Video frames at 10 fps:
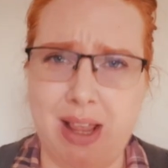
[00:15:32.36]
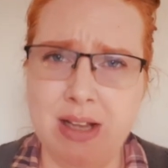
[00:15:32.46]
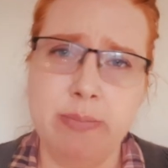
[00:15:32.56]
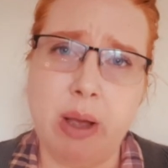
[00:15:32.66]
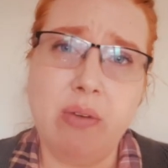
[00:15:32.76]

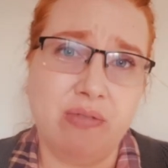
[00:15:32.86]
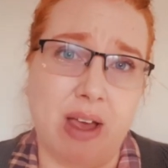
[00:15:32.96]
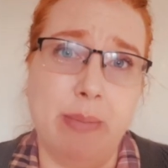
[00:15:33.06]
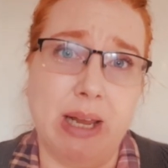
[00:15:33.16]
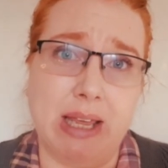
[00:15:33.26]
It's about
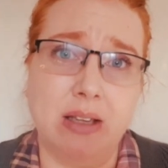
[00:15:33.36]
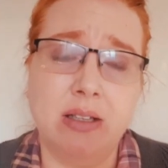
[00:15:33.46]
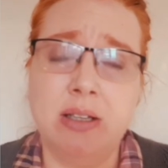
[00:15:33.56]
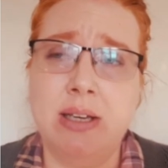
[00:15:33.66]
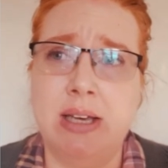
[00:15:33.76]
family
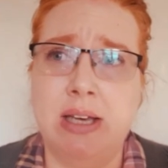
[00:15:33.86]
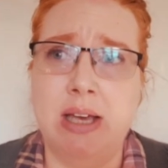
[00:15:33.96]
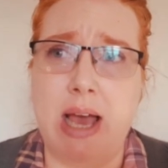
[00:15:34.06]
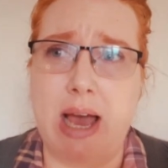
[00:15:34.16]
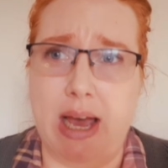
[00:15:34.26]

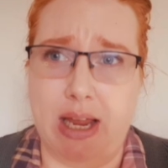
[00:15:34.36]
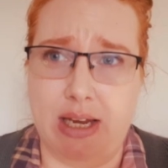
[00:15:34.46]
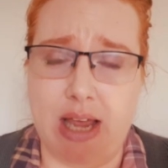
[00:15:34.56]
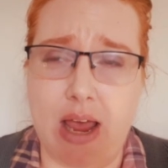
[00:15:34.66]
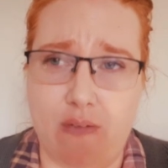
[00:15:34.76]

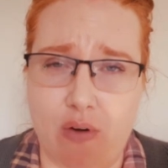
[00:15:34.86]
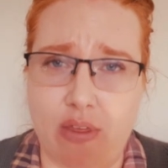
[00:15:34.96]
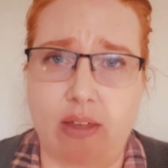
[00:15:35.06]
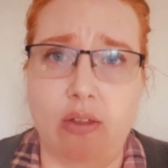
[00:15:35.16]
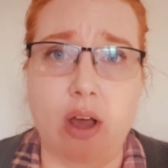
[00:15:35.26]
and
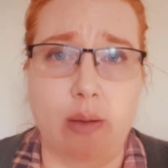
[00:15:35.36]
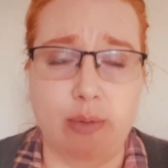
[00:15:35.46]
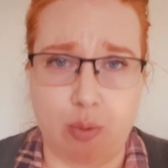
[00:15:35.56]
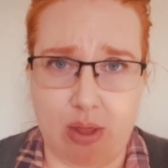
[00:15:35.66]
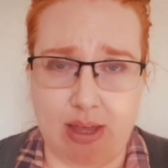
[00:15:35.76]
everything that
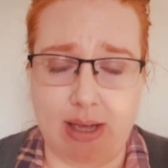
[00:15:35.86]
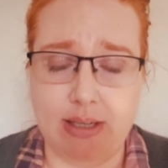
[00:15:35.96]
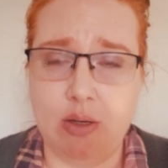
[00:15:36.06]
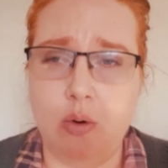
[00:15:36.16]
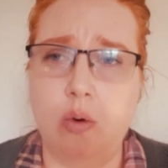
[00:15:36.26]
comes with
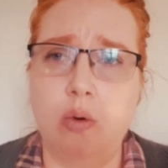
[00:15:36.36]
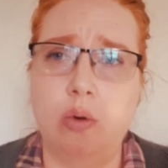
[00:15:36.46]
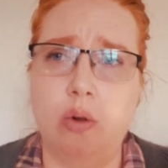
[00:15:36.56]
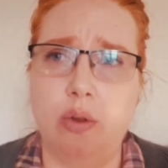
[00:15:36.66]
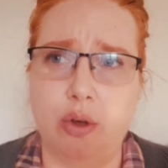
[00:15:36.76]
that,
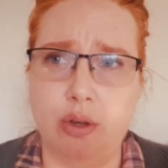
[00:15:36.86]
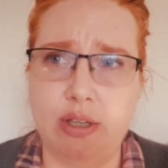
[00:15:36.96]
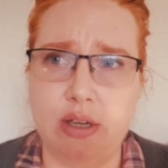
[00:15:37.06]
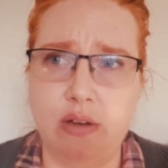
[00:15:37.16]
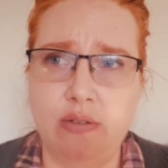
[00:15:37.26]
all the good
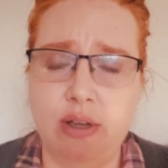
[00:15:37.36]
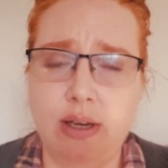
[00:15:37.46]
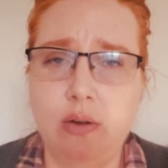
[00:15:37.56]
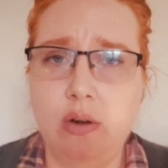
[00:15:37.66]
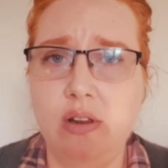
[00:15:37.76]
stuff
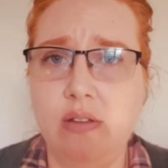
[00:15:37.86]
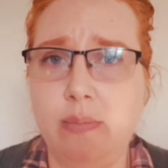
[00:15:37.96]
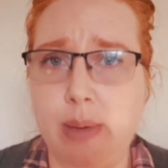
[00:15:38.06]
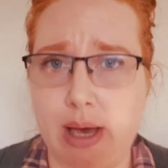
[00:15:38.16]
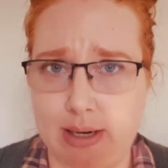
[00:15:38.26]
and all the
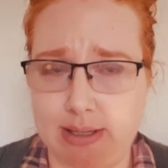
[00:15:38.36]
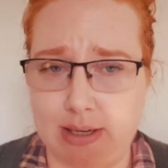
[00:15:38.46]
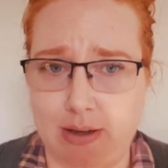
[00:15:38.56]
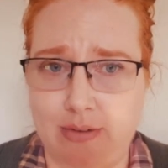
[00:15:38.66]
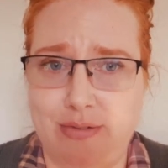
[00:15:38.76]
bad
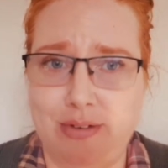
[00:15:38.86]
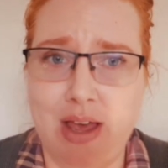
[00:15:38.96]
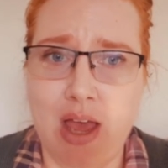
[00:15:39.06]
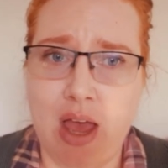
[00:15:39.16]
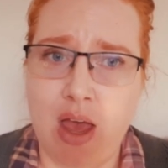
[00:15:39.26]
stuff,
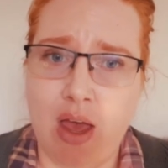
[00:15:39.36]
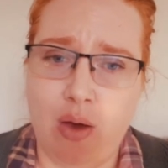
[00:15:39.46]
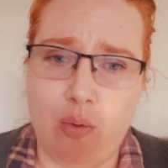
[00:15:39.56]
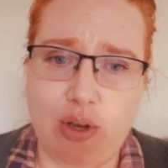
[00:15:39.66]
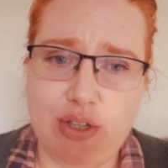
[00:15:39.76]

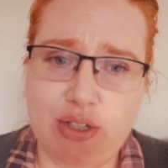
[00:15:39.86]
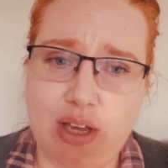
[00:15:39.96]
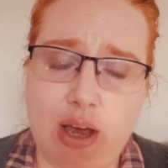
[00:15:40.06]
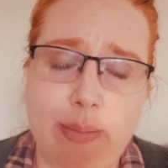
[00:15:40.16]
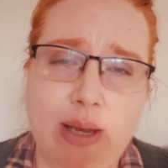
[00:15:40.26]
which,
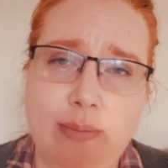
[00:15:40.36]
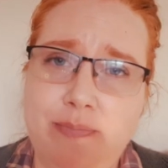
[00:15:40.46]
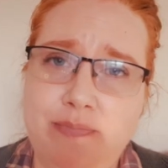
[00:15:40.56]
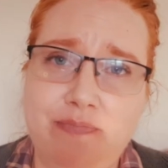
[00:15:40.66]
I mean,